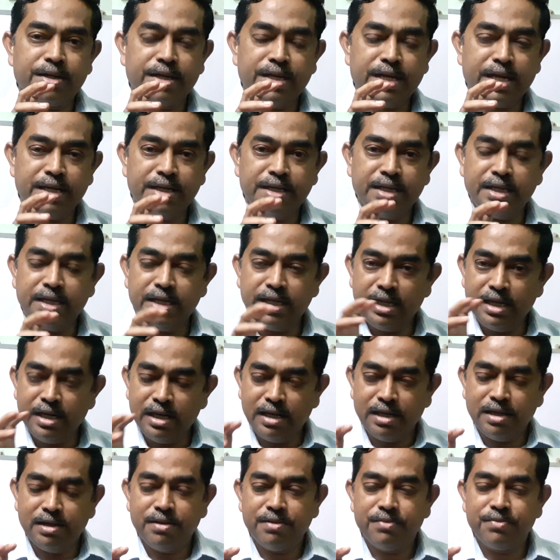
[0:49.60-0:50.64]
can
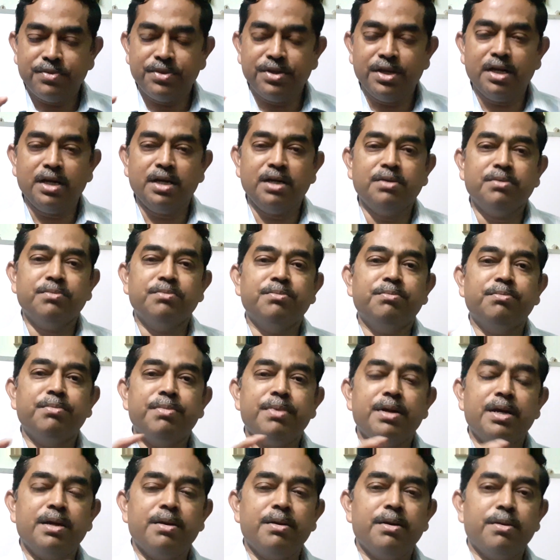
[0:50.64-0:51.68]
kill
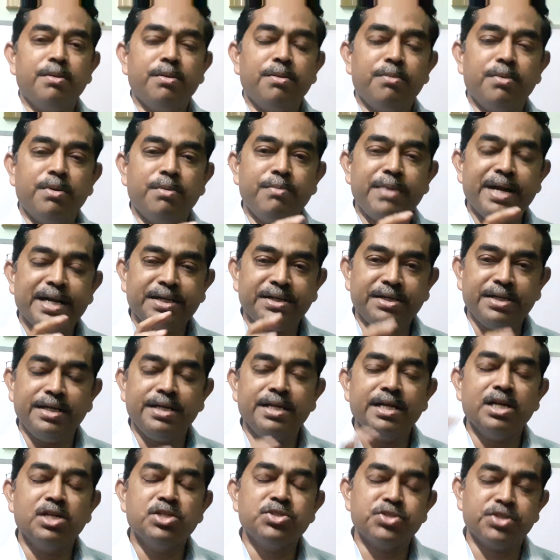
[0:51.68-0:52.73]
the
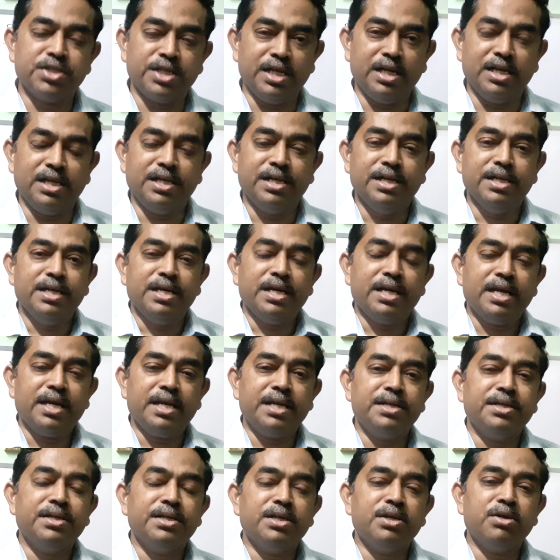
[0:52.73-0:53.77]
bacterial cell,
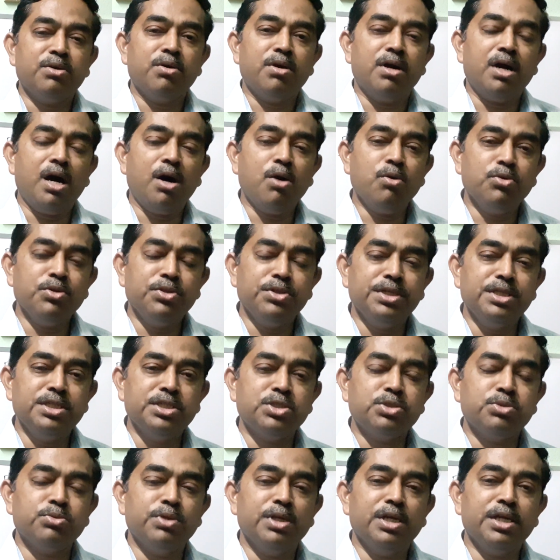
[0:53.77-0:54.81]
and how
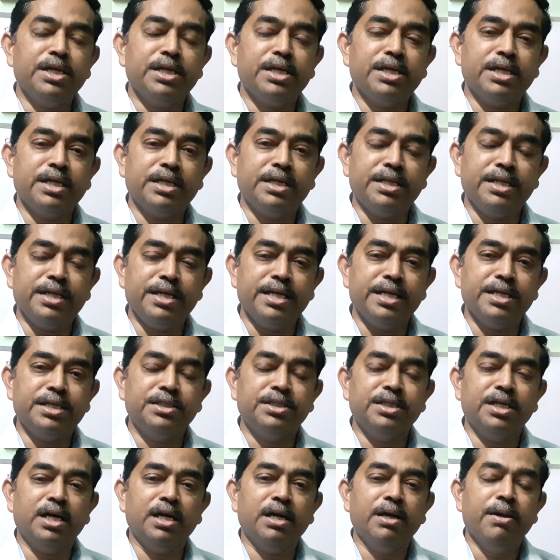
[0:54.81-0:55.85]
this will
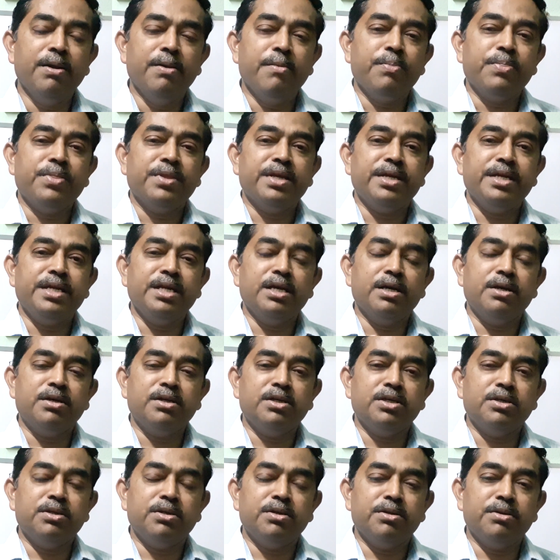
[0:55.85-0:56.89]
create the
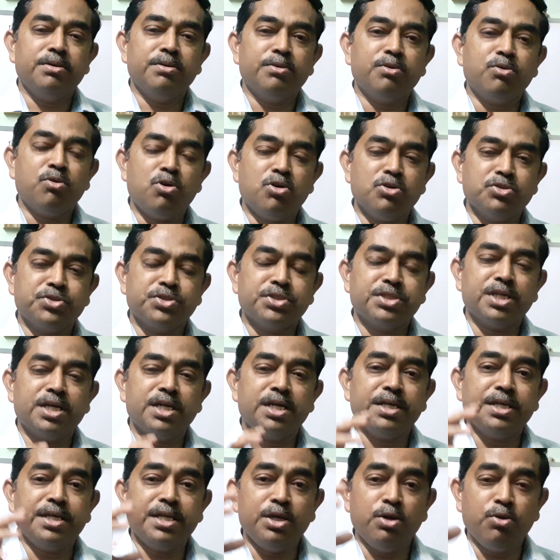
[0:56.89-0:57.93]
cause
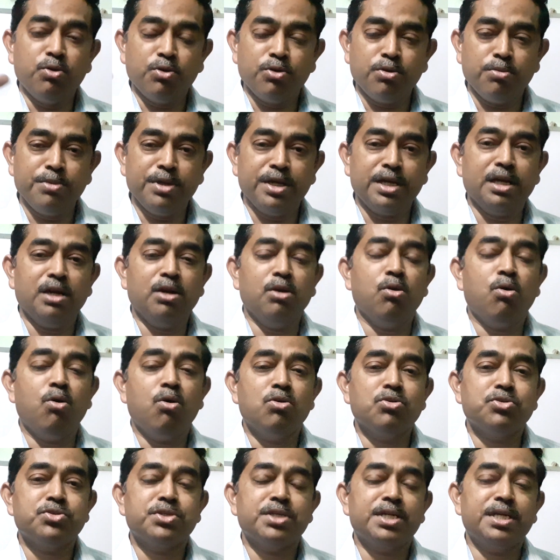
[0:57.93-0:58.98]
the economical
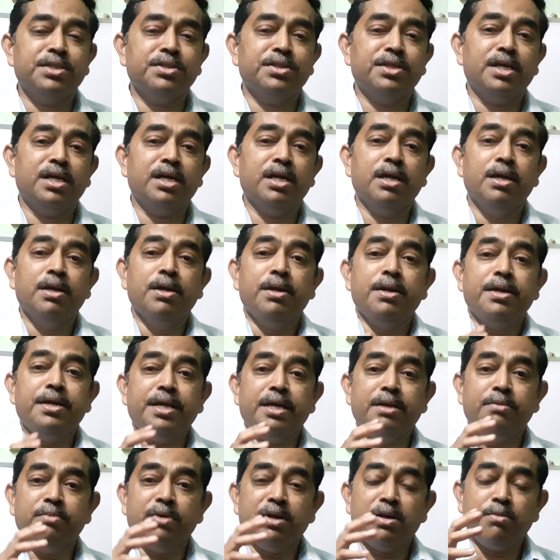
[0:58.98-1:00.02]
loss and the
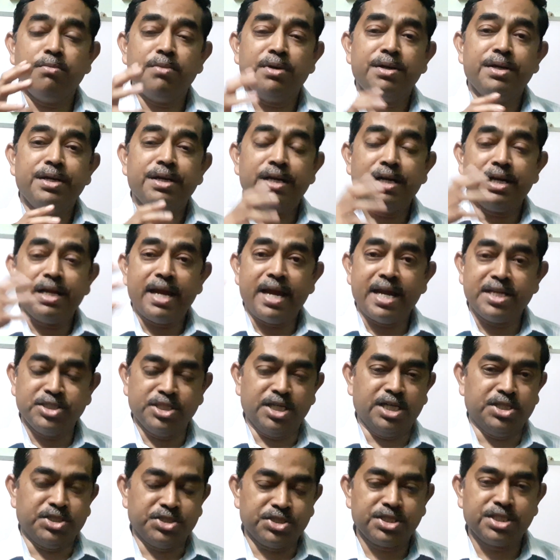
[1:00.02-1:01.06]
environmental
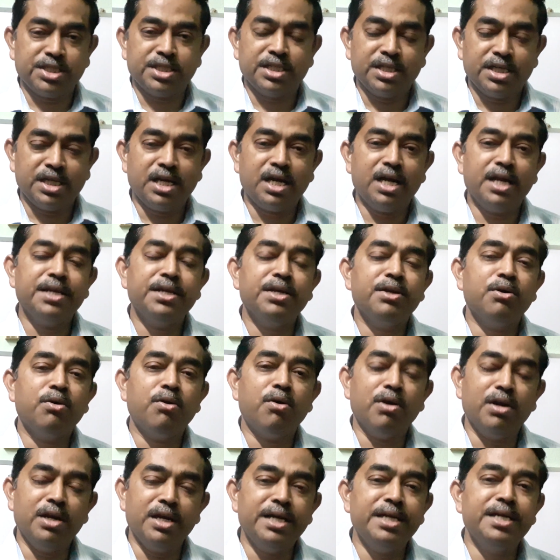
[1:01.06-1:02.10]
hazards. I
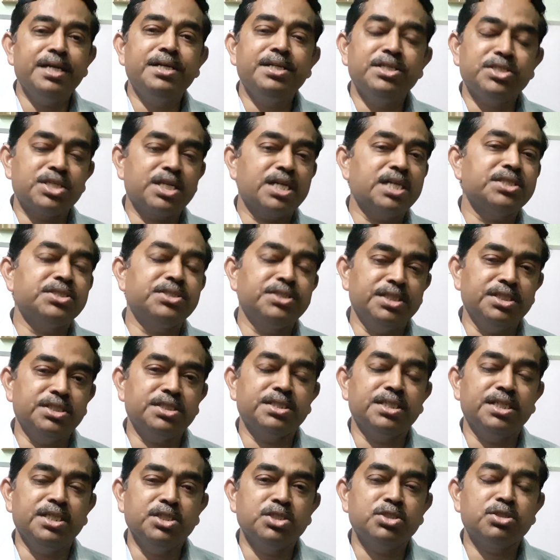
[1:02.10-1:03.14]
already discussed
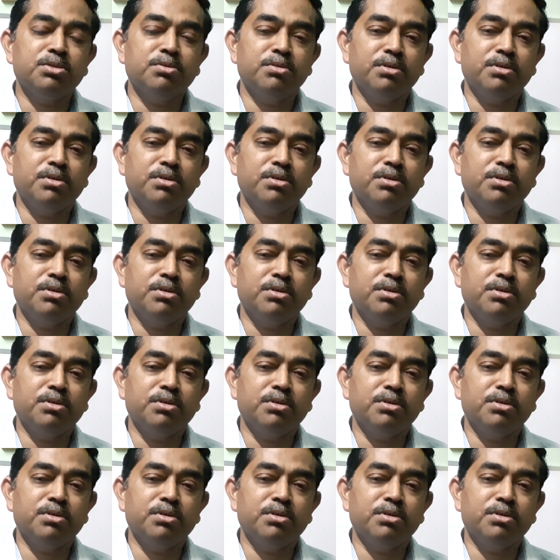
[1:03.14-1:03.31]
these things